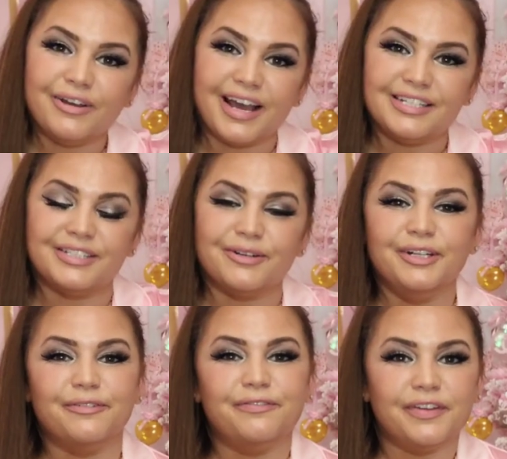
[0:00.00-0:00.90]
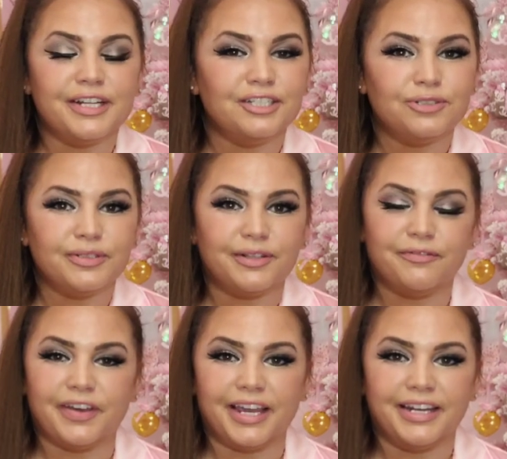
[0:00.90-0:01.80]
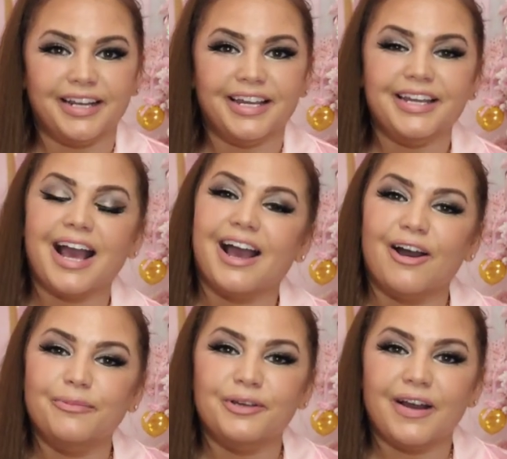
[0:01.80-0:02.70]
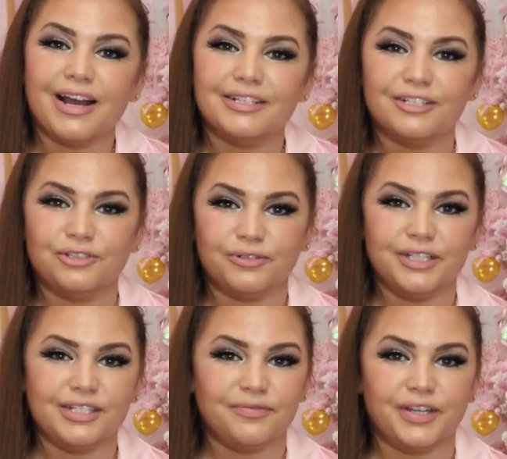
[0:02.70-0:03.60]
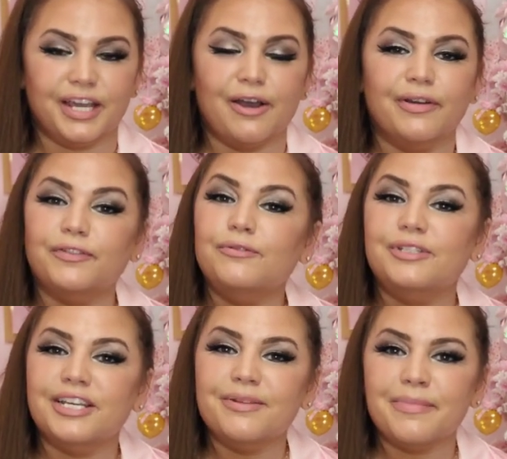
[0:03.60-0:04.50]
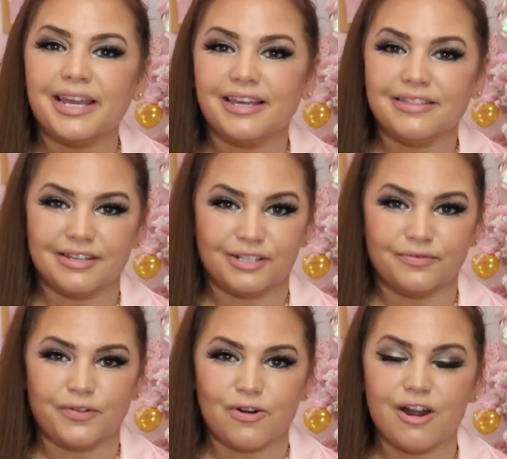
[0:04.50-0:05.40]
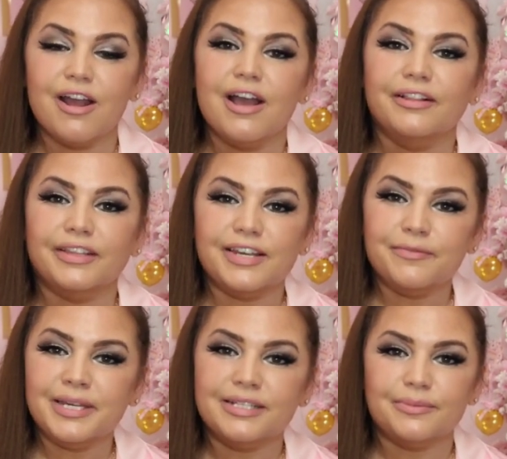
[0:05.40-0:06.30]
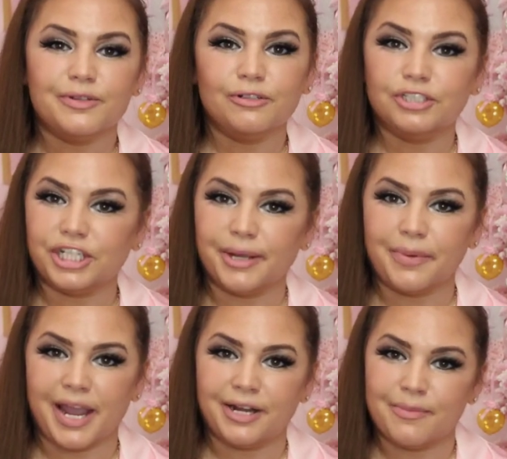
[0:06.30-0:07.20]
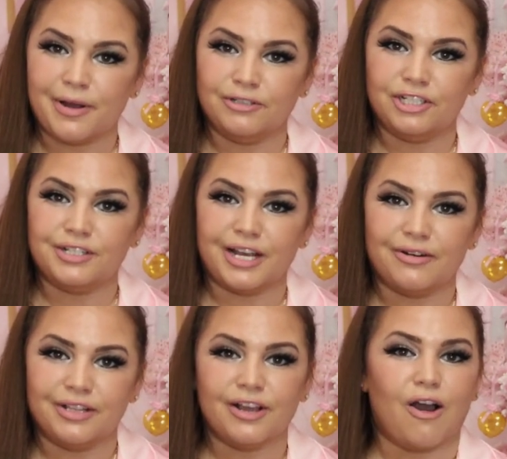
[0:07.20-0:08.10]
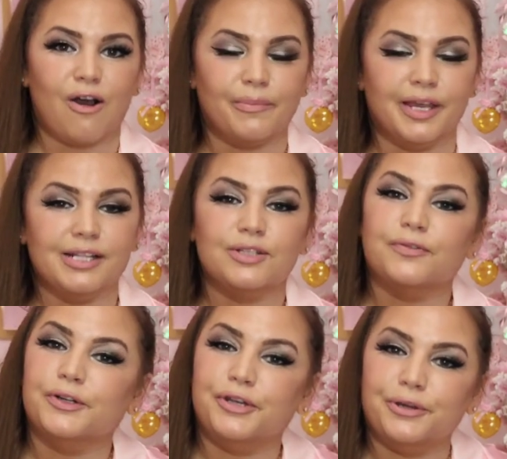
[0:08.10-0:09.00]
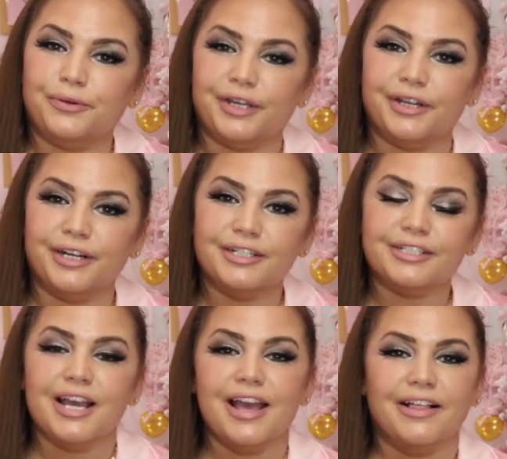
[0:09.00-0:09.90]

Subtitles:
Okay, so we are finished with the vanity. I hope you guys enjoyed this video. If you did make it this far, leave me some little champagne emojis down in the comments for New Year's.